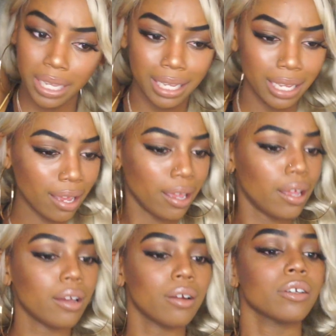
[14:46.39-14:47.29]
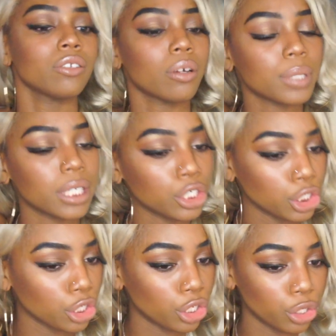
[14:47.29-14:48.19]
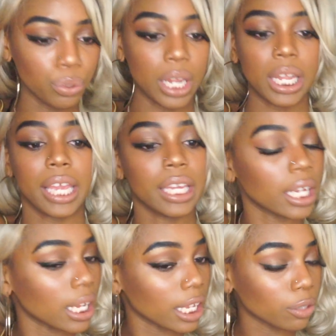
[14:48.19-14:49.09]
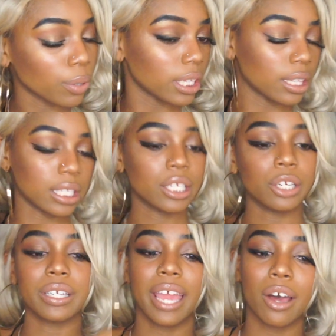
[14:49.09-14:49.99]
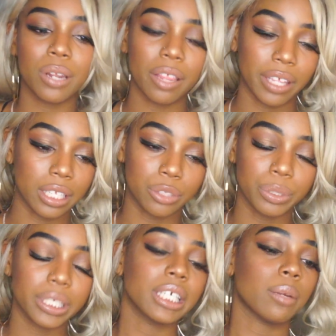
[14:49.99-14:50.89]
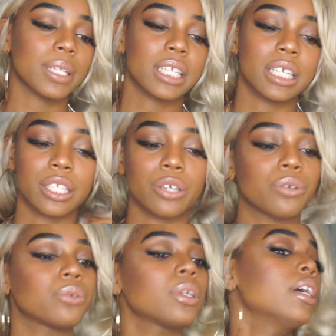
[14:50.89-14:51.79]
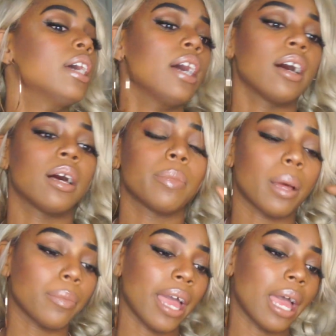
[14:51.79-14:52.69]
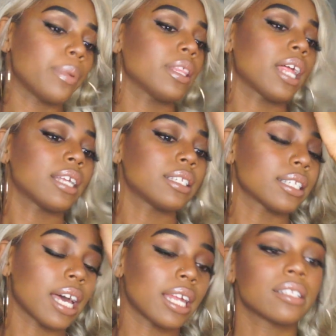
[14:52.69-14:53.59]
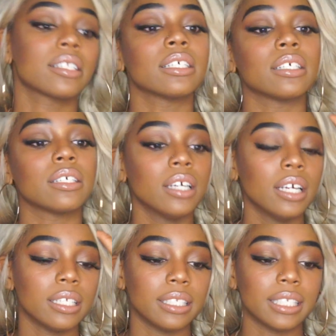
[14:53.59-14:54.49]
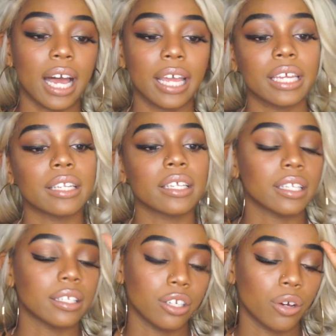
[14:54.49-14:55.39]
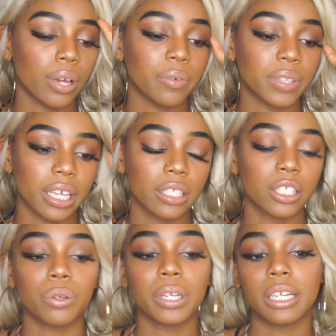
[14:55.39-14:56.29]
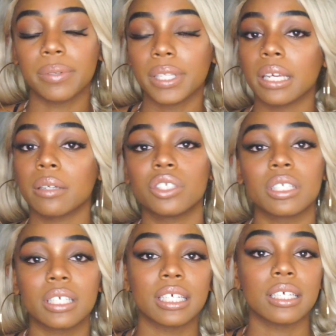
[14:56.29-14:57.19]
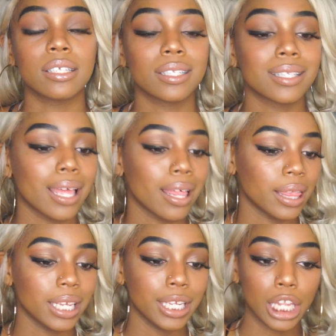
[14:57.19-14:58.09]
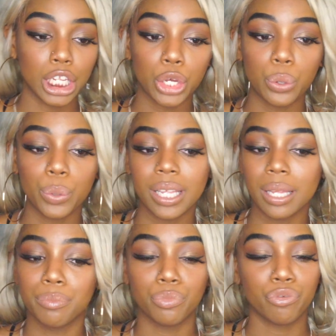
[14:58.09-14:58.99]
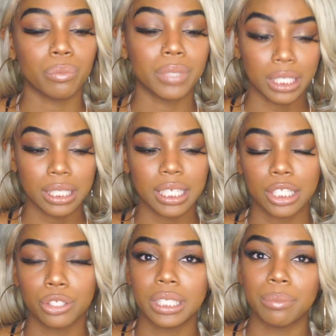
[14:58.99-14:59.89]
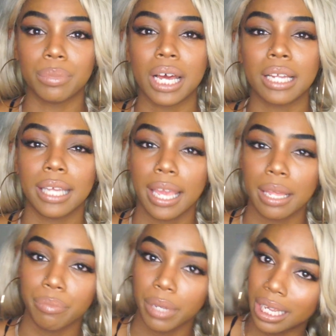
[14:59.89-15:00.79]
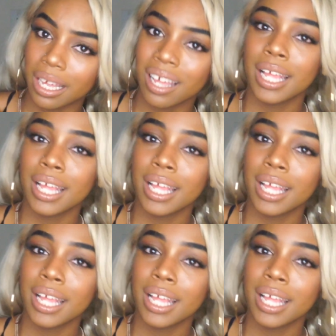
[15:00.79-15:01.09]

yeah, girl, you know what I'm saying? She's cute. I like it. I like the way that this turned out. I think it looks really good on my skin tone. I'm happy that I decided to dye it and, you know, everything and tone it and everything, just because the yellow from the 613 blonde can be